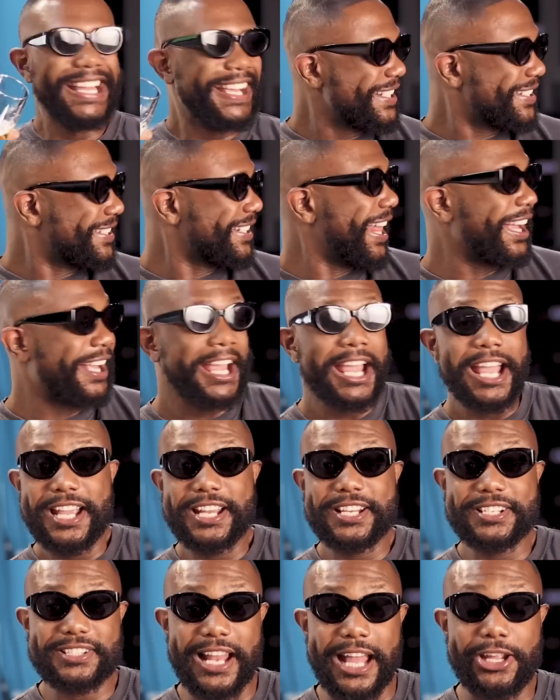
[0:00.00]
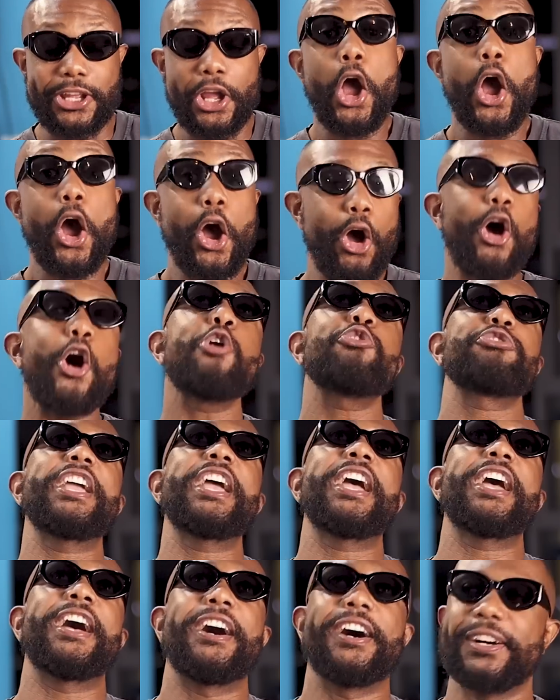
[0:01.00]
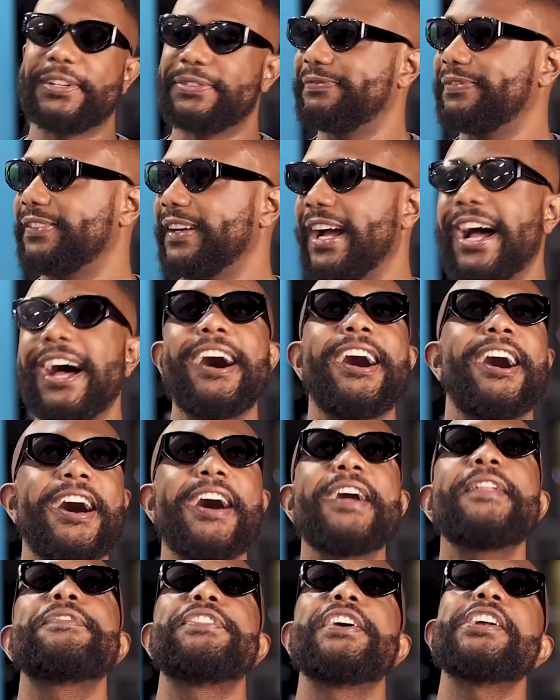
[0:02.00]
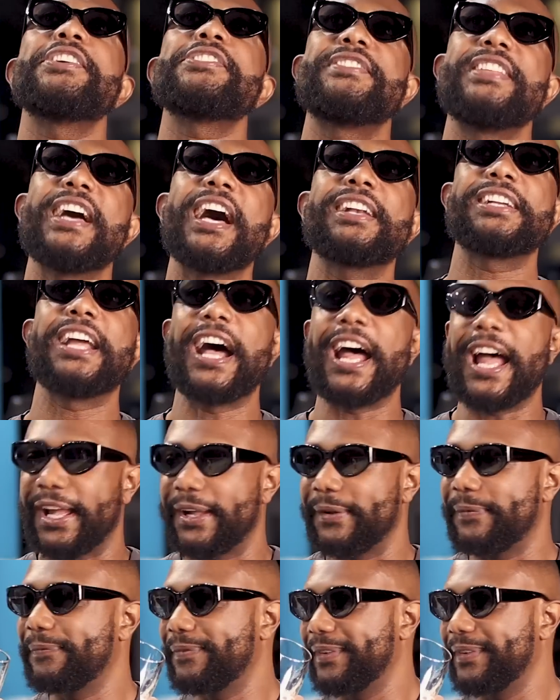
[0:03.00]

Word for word: he's like he's like, oh yeah, uh, there's that guy.